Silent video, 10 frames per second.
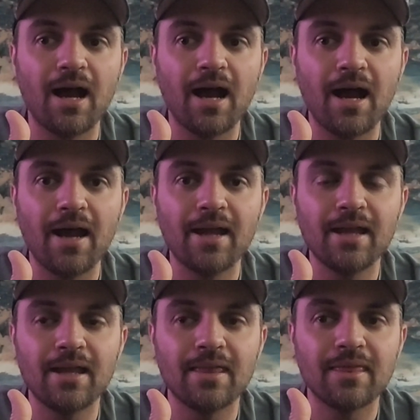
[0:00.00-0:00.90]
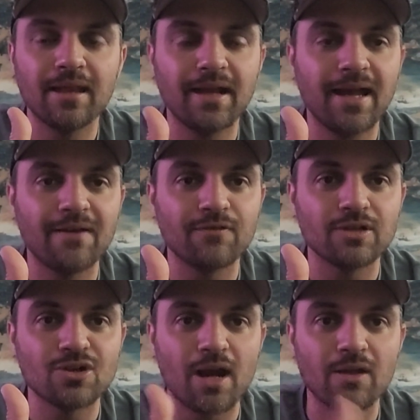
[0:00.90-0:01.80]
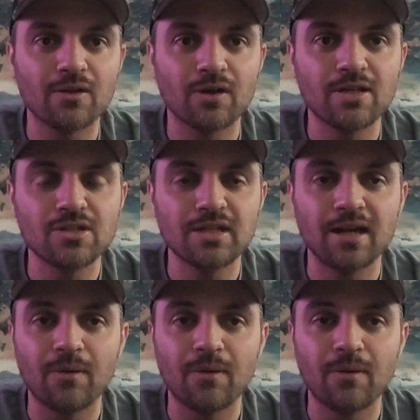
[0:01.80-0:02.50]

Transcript: I think I had a free trial on Gray Sheet,